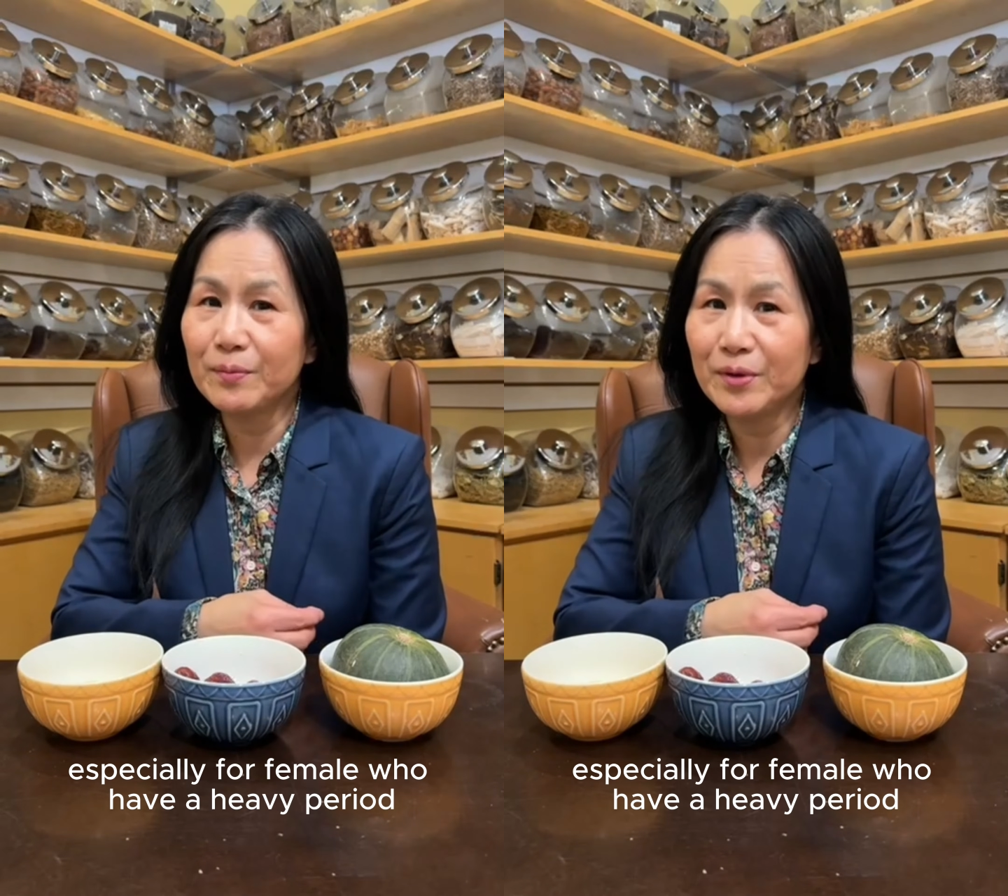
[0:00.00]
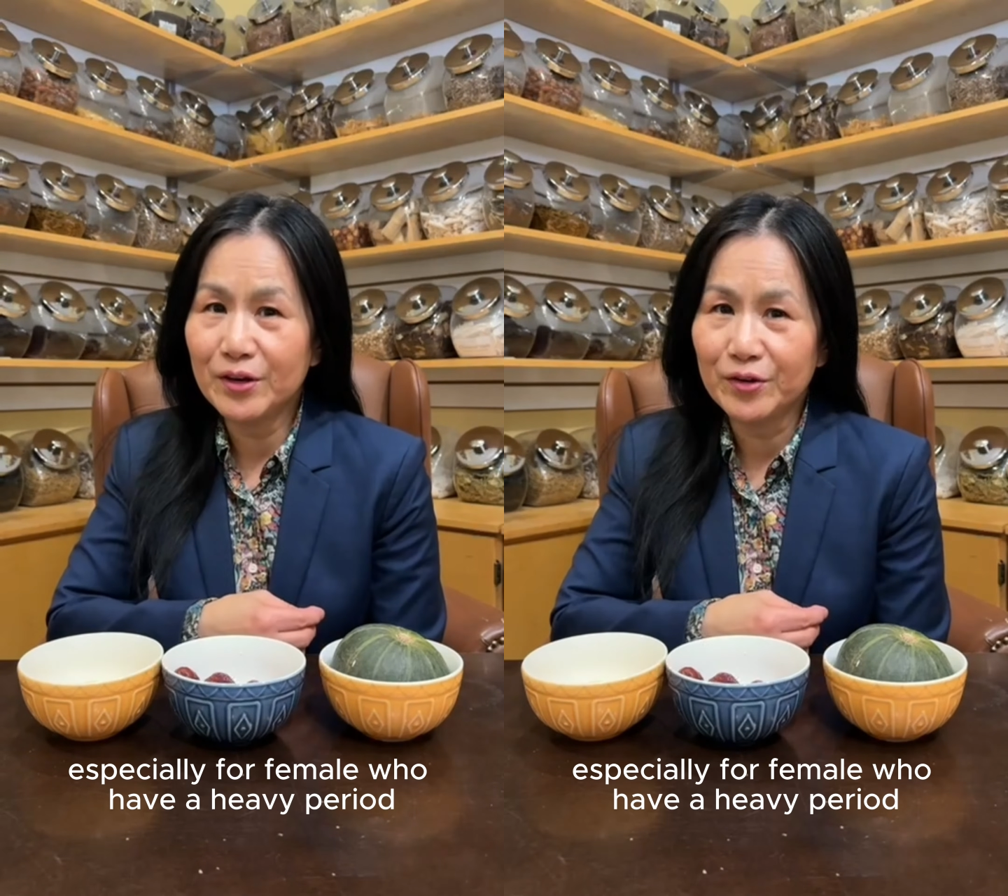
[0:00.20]

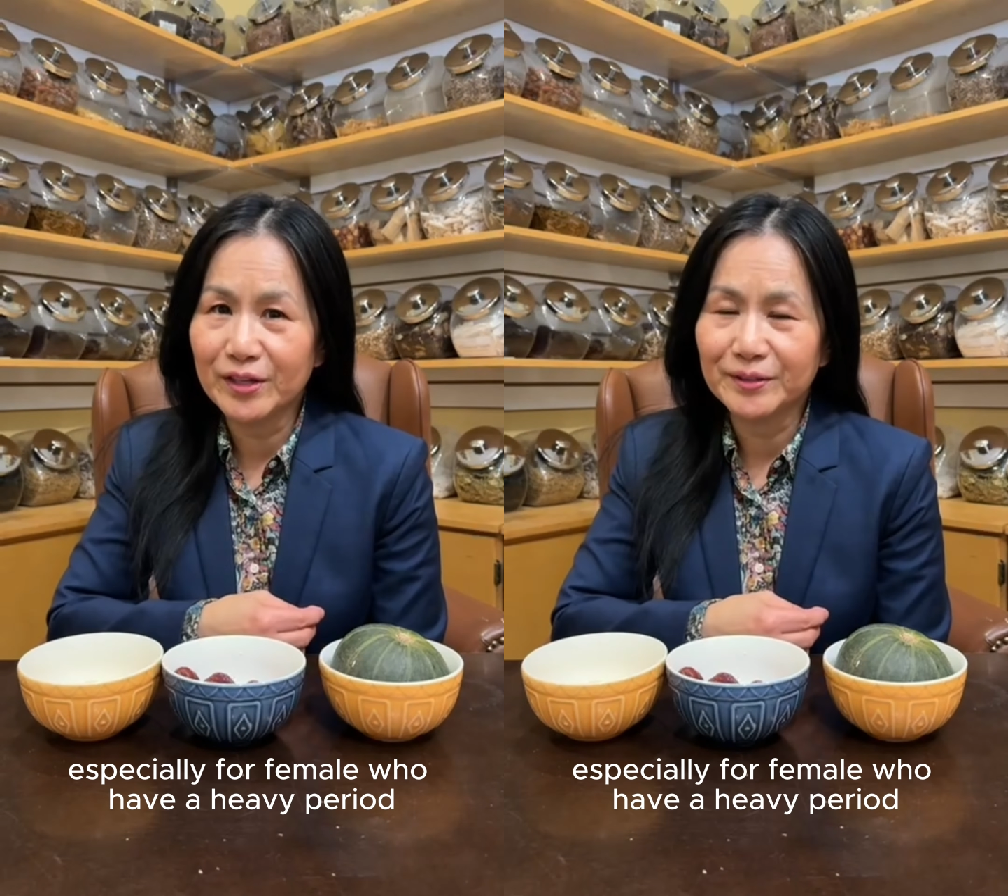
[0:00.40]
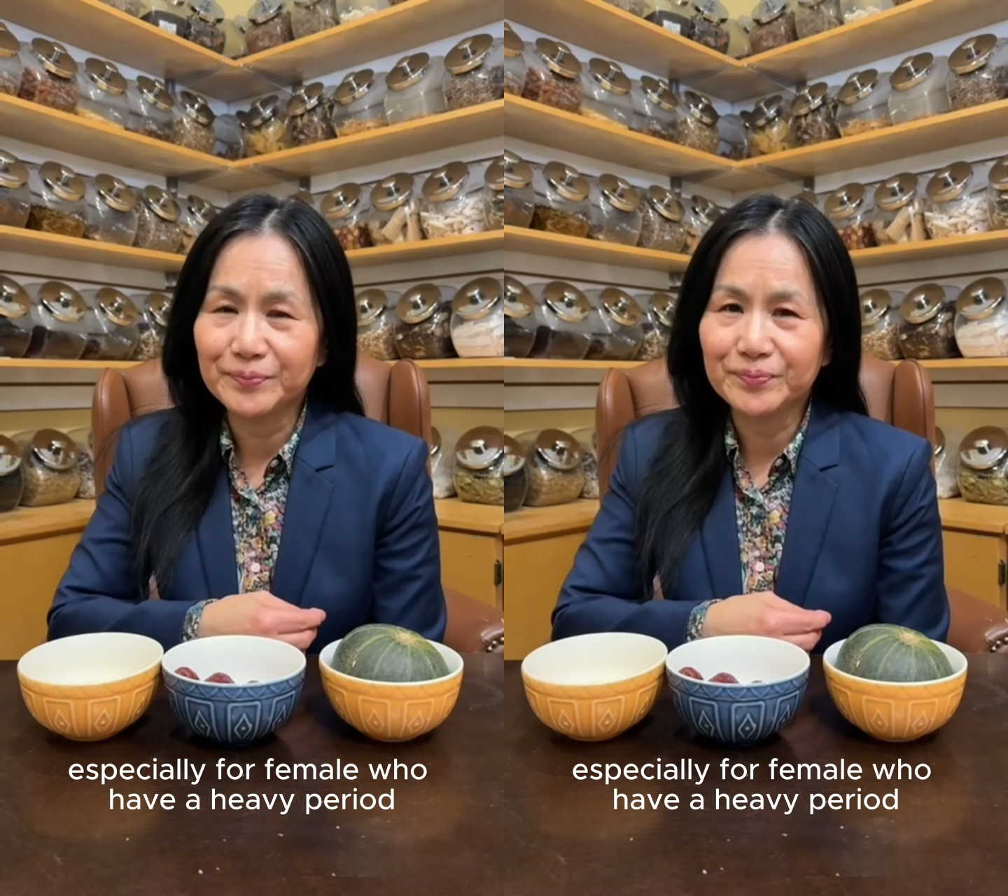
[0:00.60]
period,
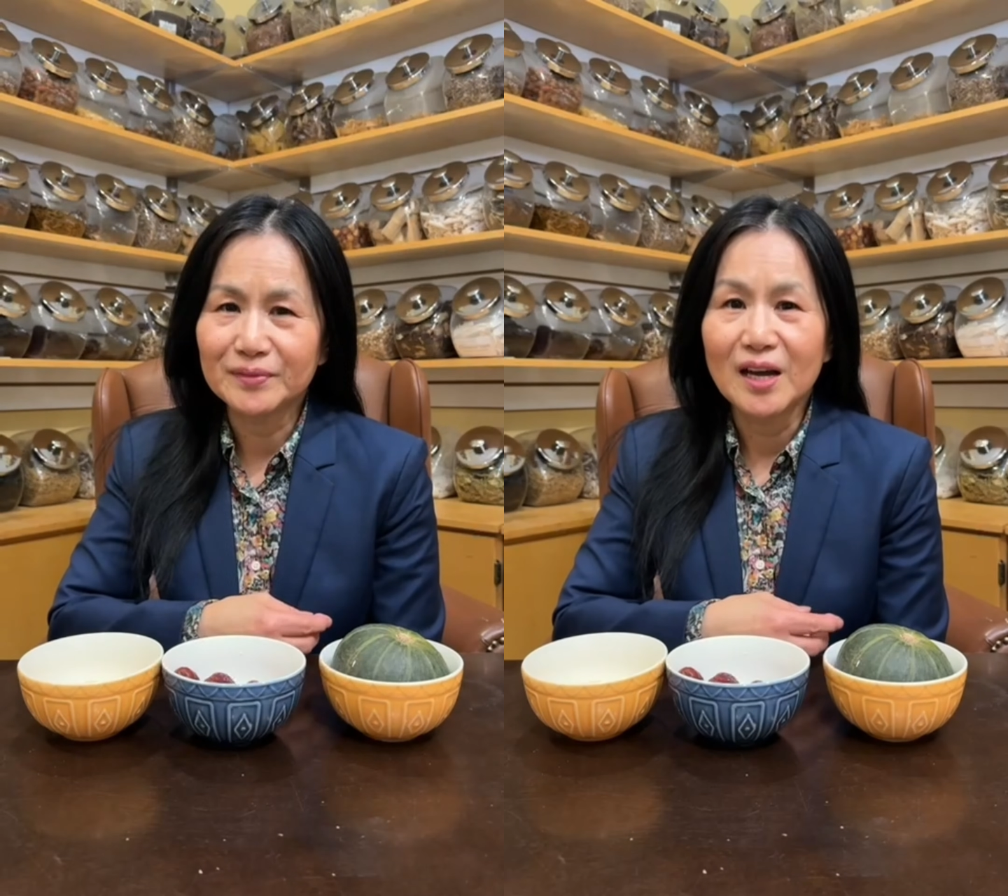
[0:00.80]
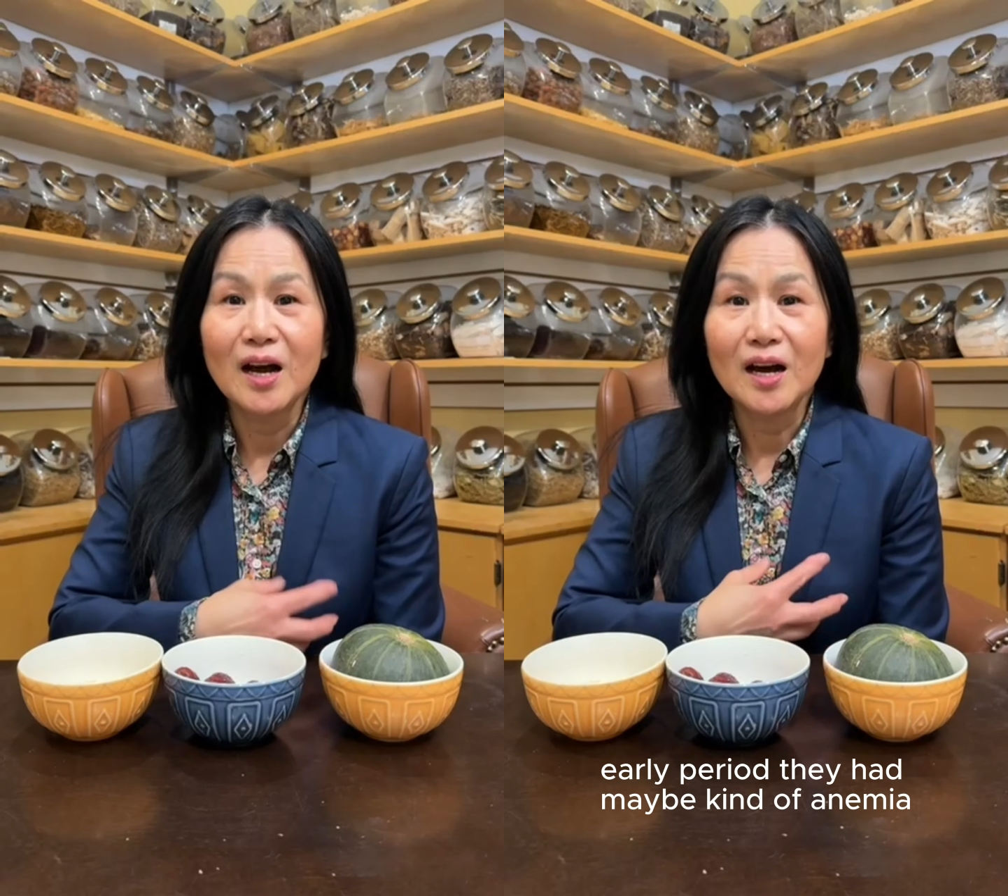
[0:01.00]

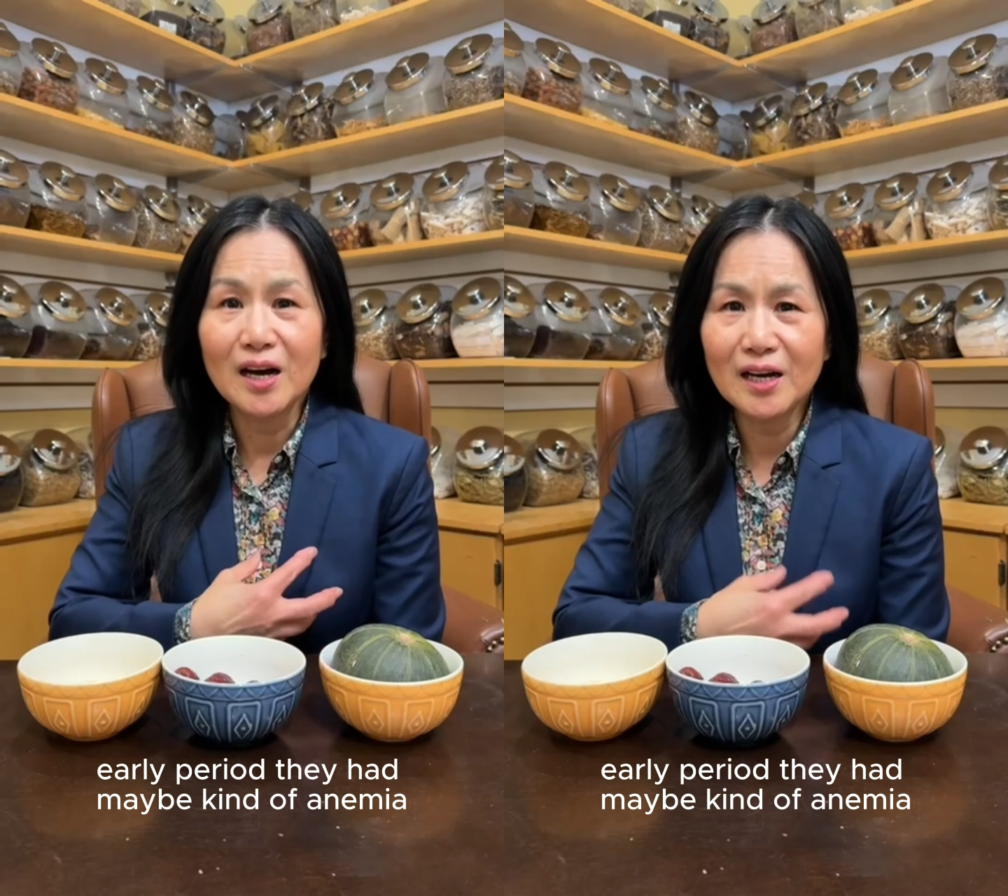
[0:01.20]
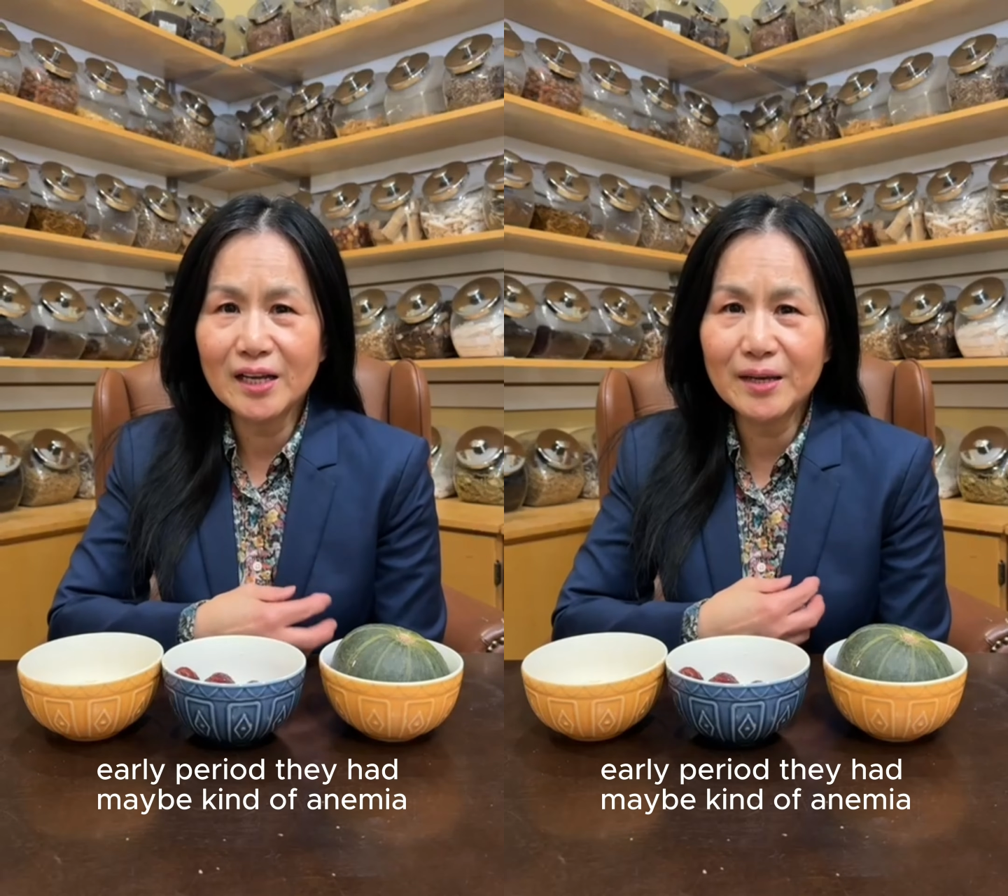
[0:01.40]

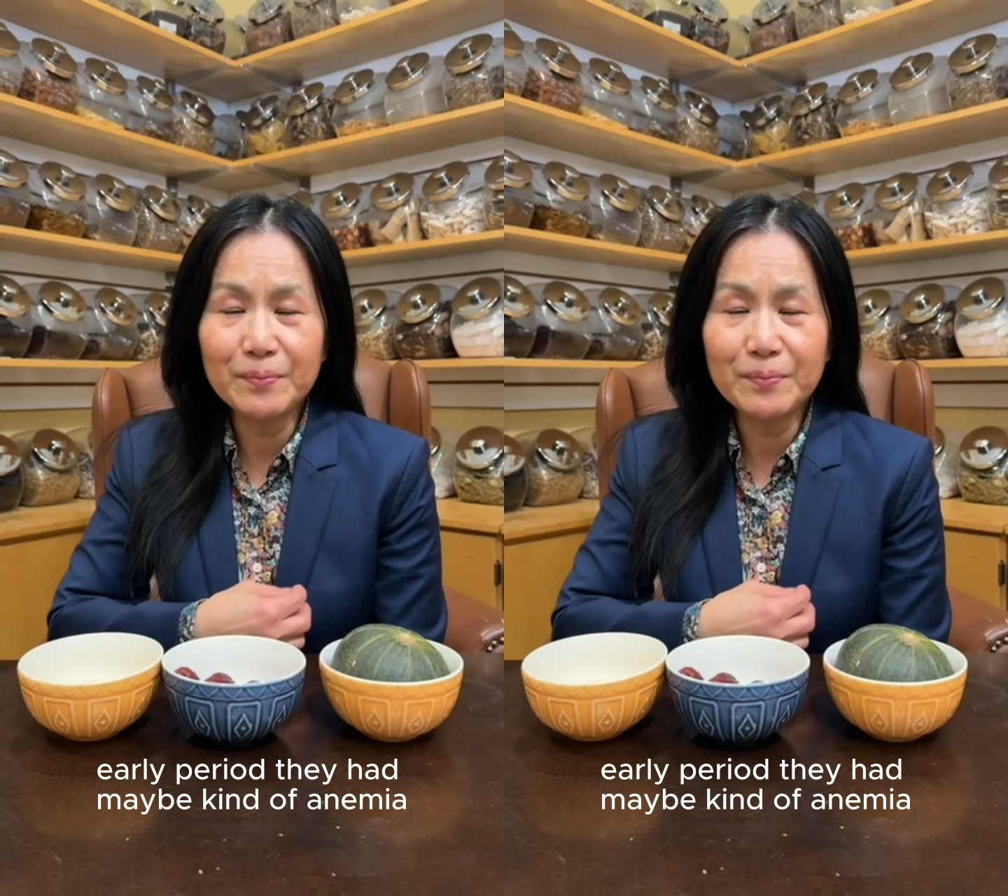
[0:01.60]
early